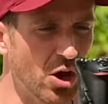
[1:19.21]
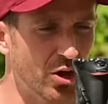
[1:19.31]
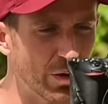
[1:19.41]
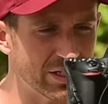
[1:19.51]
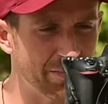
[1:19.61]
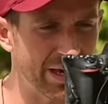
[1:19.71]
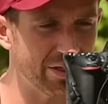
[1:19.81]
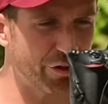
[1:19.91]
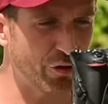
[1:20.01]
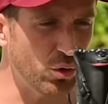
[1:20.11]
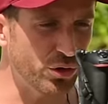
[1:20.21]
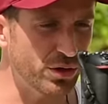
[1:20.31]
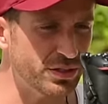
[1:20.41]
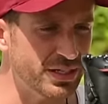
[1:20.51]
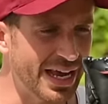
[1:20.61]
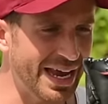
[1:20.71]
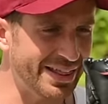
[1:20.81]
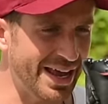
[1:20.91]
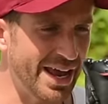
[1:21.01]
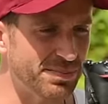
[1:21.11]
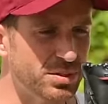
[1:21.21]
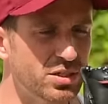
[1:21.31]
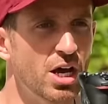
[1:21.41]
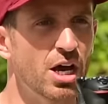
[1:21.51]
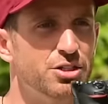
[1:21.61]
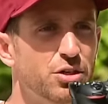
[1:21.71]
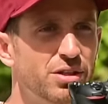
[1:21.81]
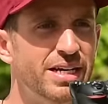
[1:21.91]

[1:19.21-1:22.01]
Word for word: are going to be the shoulders and the hips. So